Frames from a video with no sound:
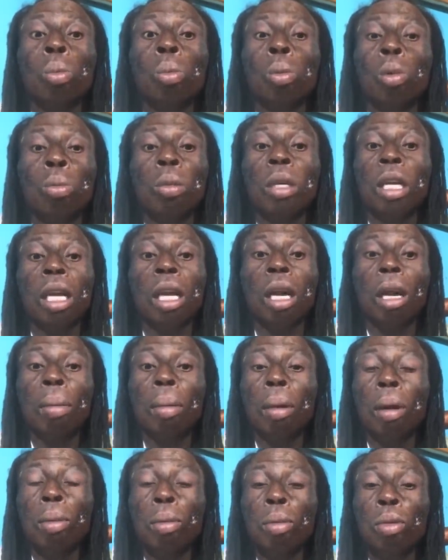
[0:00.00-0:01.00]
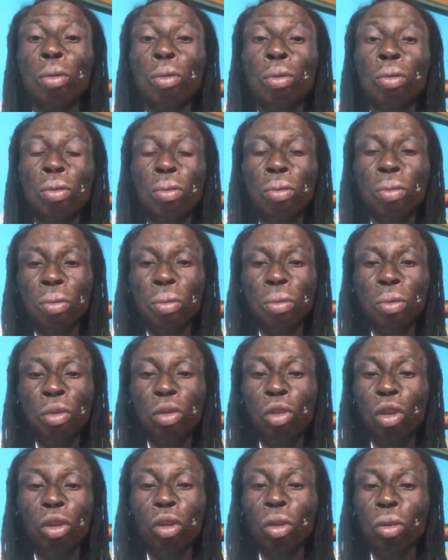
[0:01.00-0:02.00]
going to be another move.
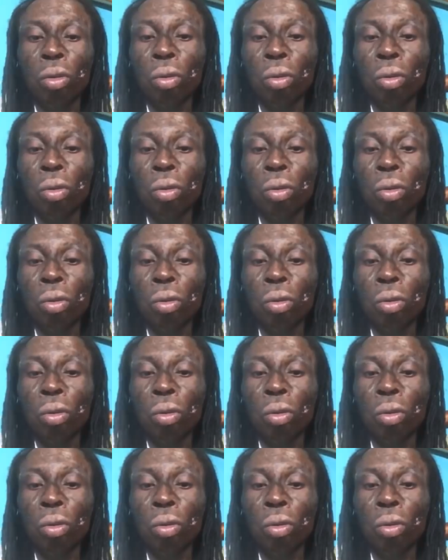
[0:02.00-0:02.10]
No.